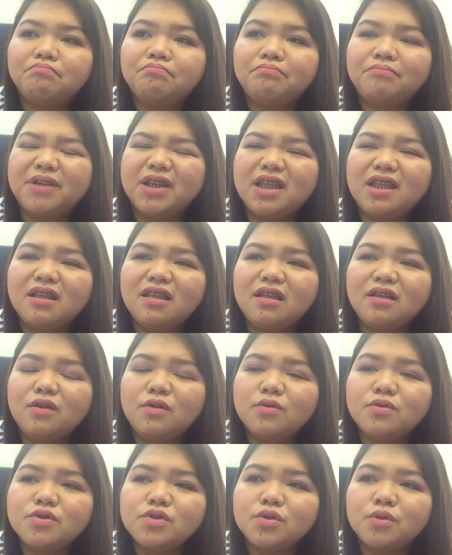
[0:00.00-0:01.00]
Pagiging
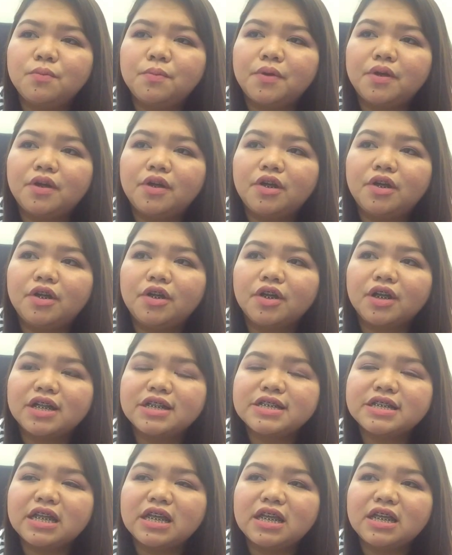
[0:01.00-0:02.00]
YouTuber
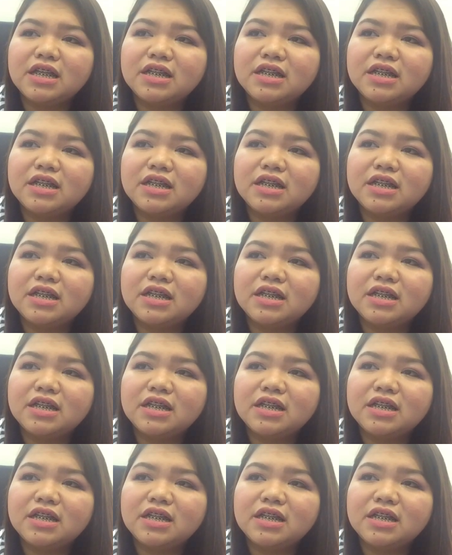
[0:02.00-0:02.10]
kasi